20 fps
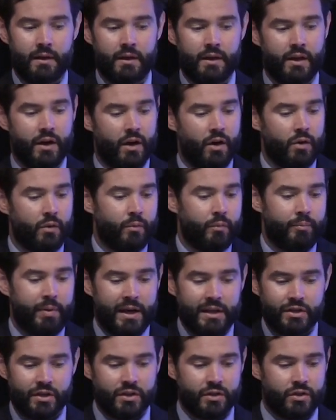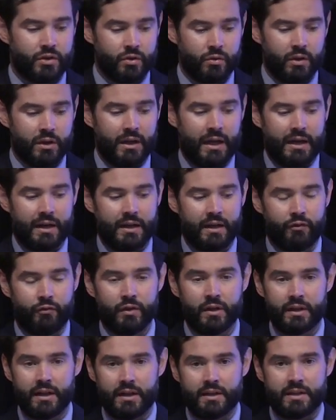you know patients do a lot of
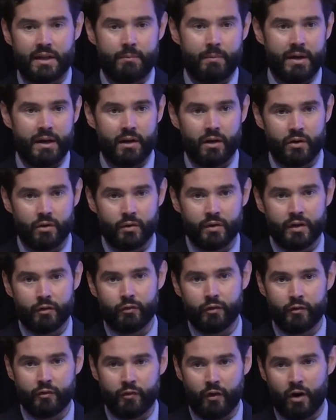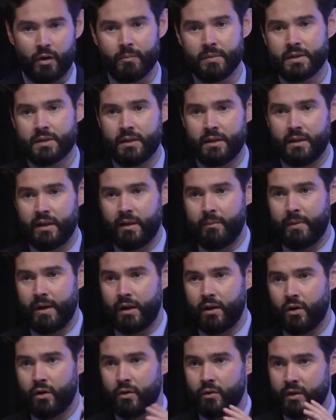different things. They may go to a different pharmacy, they may
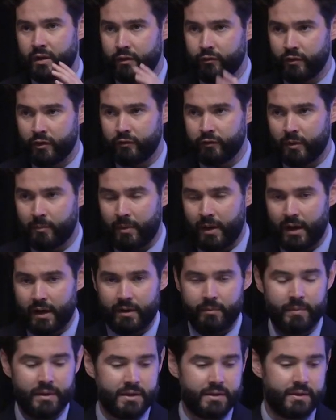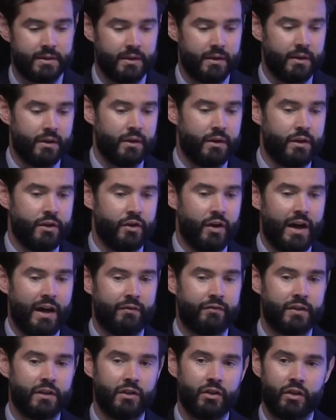go to a different phlebotomist. You
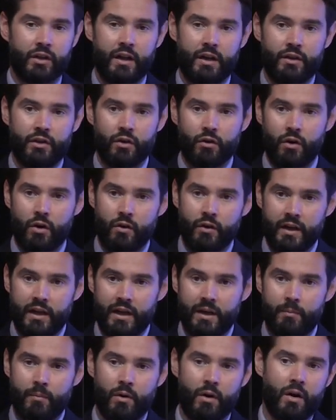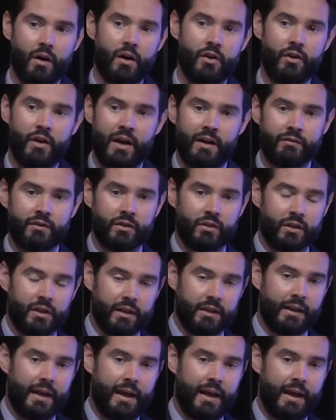have to look at your own EMR, you have to look at